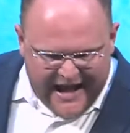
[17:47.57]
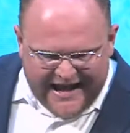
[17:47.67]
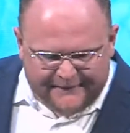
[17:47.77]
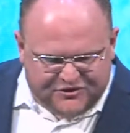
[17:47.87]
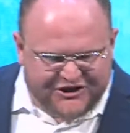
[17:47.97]

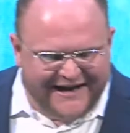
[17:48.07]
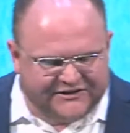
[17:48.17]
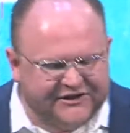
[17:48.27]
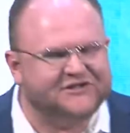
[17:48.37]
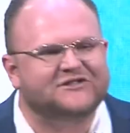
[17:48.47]
If
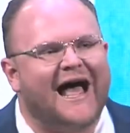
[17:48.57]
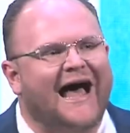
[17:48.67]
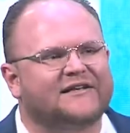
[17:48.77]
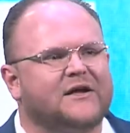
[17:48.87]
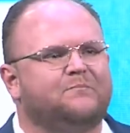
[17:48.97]
Jesus
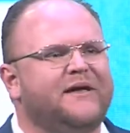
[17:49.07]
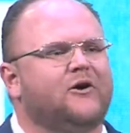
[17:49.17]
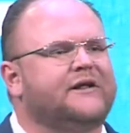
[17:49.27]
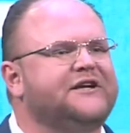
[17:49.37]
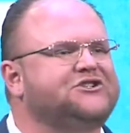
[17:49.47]
died to
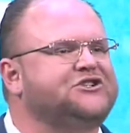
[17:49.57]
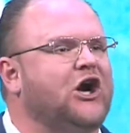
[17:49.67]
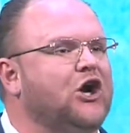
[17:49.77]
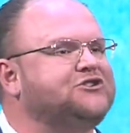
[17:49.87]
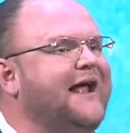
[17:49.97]
build his
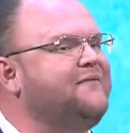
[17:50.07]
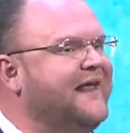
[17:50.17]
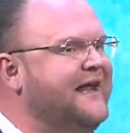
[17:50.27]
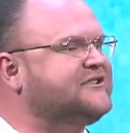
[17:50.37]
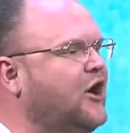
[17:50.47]
church and then
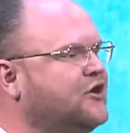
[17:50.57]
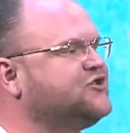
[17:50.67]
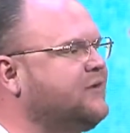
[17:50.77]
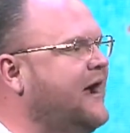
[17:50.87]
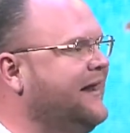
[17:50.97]
he turns
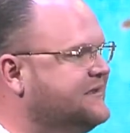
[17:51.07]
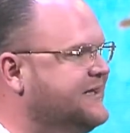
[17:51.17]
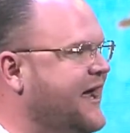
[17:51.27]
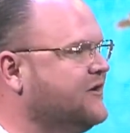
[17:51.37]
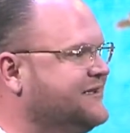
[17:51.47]
around and
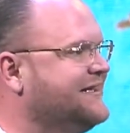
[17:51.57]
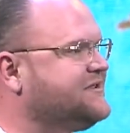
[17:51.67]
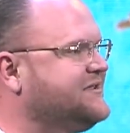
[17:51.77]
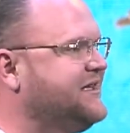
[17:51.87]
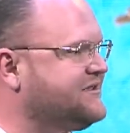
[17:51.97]
tells his
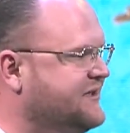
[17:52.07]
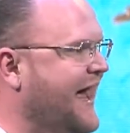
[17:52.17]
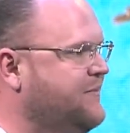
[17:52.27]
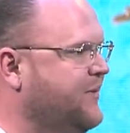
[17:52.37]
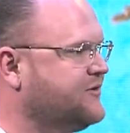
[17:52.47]

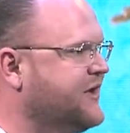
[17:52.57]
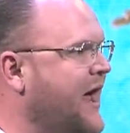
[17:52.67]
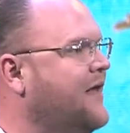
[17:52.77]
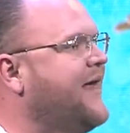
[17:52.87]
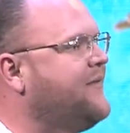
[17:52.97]
disciples
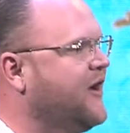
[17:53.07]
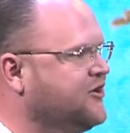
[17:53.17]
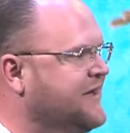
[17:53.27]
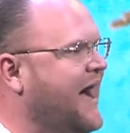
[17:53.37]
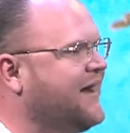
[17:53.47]
that they're
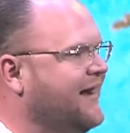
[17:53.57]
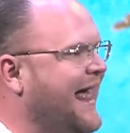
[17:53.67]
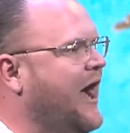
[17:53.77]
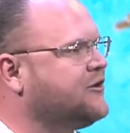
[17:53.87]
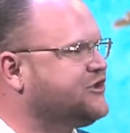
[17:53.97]
not
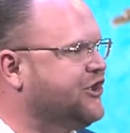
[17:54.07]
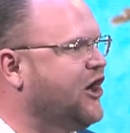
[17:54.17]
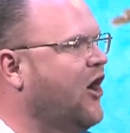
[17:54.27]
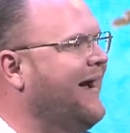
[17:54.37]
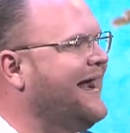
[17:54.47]
allowed to
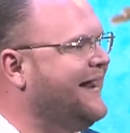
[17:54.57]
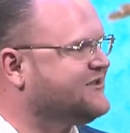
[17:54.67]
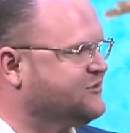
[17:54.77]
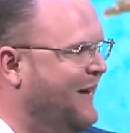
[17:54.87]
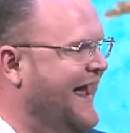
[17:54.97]
go and
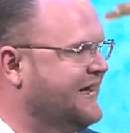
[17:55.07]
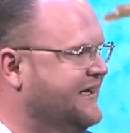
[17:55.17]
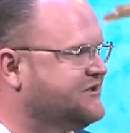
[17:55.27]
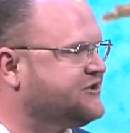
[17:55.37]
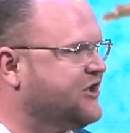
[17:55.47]
expand
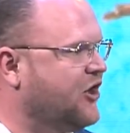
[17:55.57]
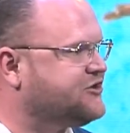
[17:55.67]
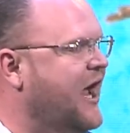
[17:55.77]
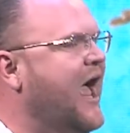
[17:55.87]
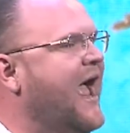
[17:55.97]
his church
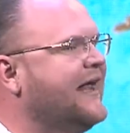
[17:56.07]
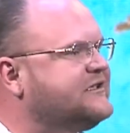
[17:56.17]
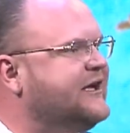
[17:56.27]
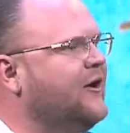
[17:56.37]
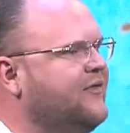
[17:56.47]

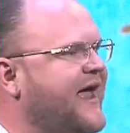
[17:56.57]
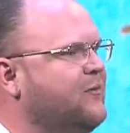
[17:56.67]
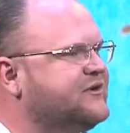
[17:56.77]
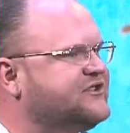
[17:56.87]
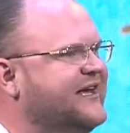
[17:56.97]
until they
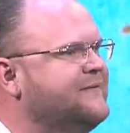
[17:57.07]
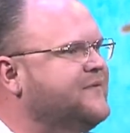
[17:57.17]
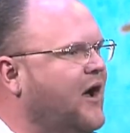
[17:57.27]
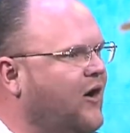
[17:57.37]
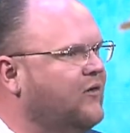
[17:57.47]
receive
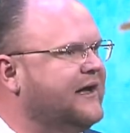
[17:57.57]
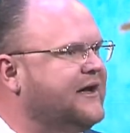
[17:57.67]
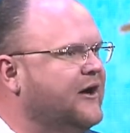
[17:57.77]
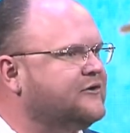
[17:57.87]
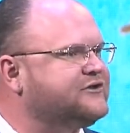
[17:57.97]
the Holy
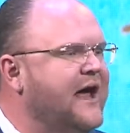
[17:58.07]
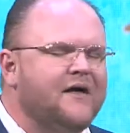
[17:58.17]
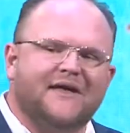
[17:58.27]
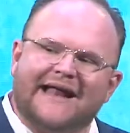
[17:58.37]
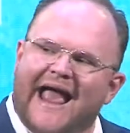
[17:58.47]
Ghost,
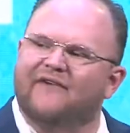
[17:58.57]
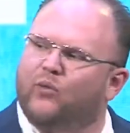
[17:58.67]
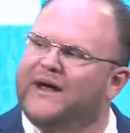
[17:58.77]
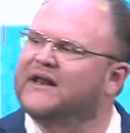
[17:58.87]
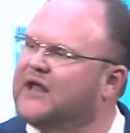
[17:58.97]
then have
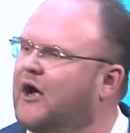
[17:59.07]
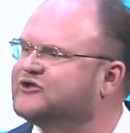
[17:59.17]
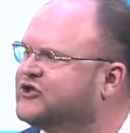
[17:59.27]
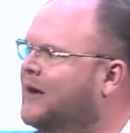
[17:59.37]
we lost our